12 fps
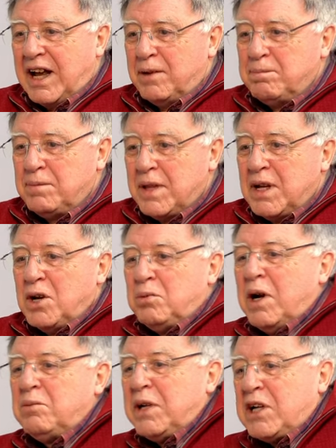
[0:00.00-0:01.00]
Um,
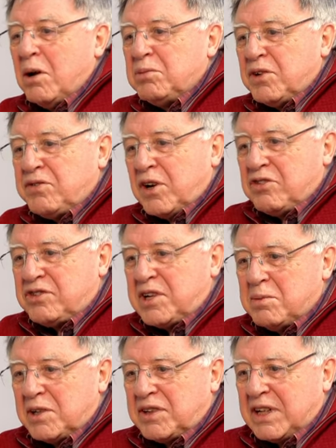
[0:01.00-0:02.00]
when we come to First
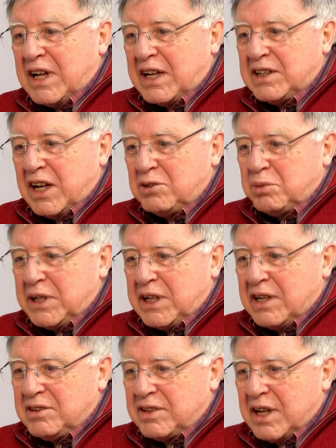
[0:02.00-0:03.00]
Timothy, and, and we
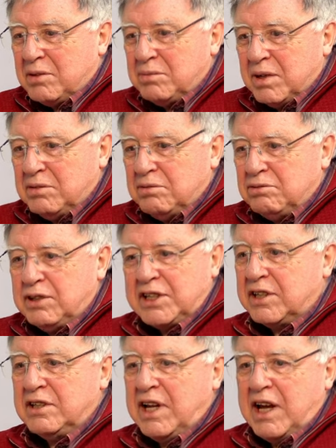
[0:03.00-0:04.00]
get um,
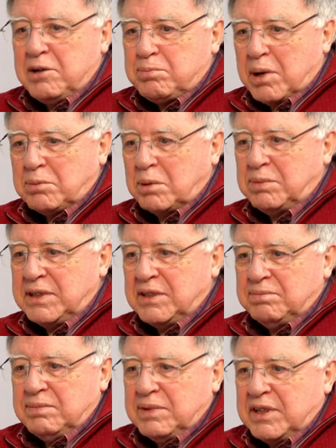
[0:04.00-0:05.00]
written late, probably
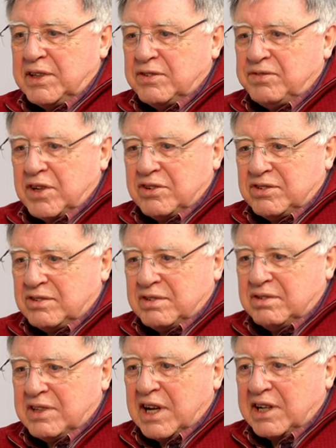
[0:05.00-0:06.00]
into the first
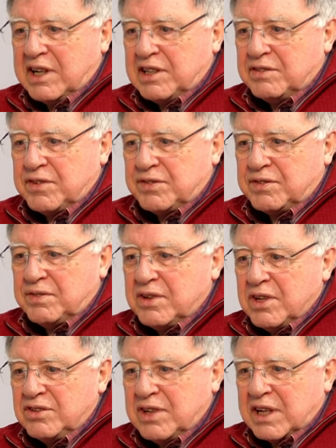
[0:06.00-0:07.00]
decade of the
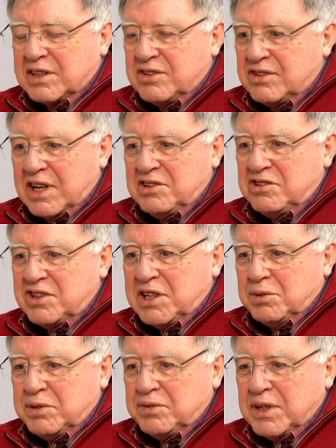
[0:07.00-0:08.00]
second
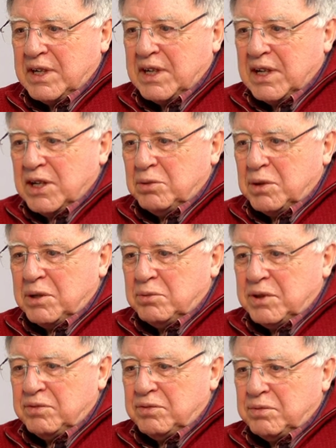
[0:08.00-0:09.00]
century. We've we,
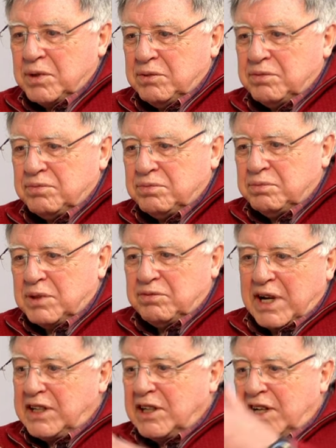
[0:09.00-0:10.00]
we've we've
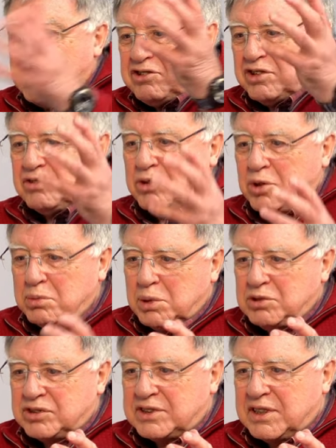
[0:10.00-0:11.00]
we've regulations
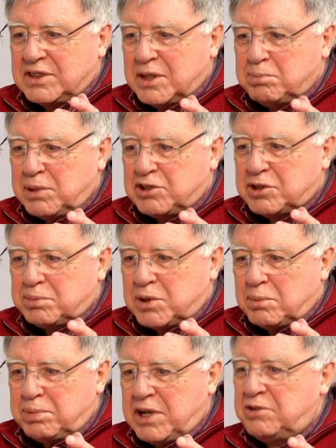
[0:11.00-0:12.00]
almost that the bishop
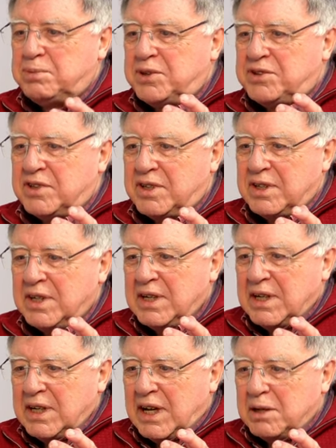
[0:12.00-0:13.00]
or a presbyter
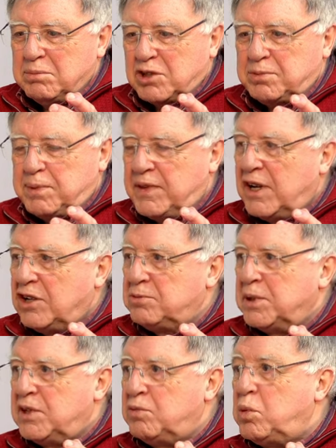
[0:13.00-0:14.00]
uh, must be the
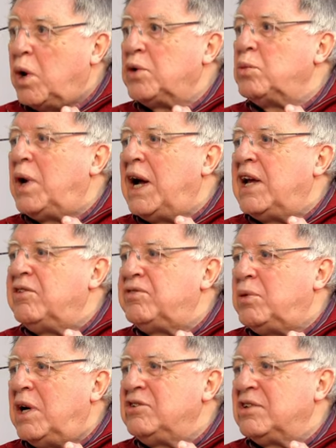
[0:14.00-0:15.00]
husband of one
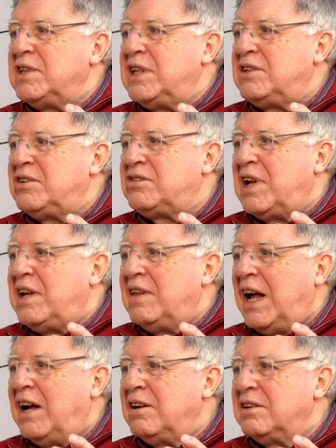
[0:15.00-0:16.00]
wife. Why does it need to say
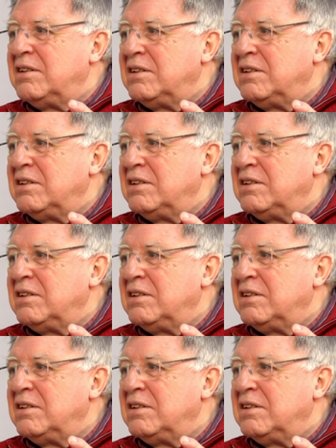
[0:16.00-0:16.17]
that?